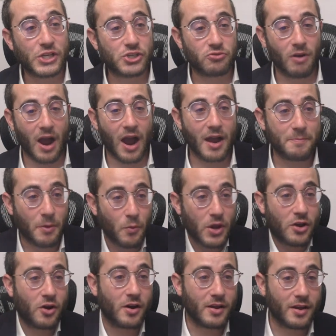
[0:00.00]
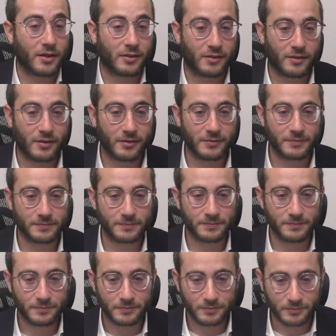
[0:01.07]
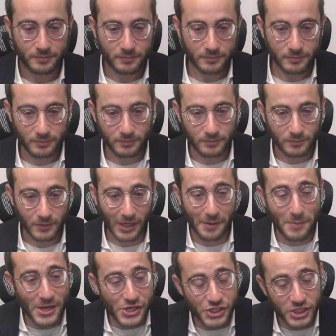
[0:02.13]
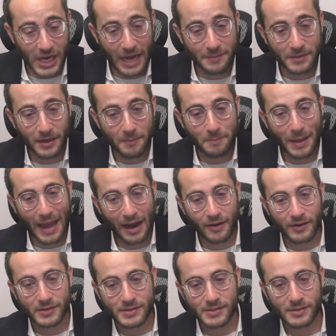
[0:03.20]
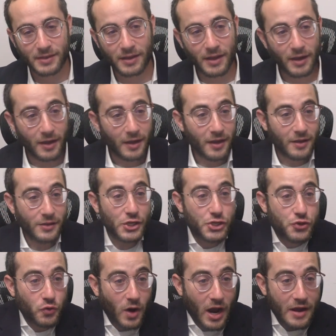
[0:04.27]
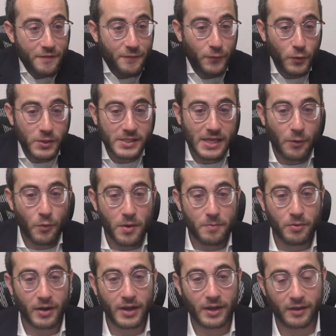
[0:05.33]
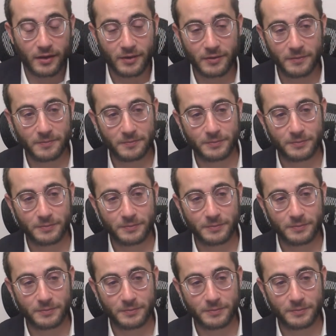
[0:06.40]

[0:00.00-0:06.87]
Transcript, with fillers: tried, but we couldn't. To be ashamed and embarrassed. The dried fruits that we bring.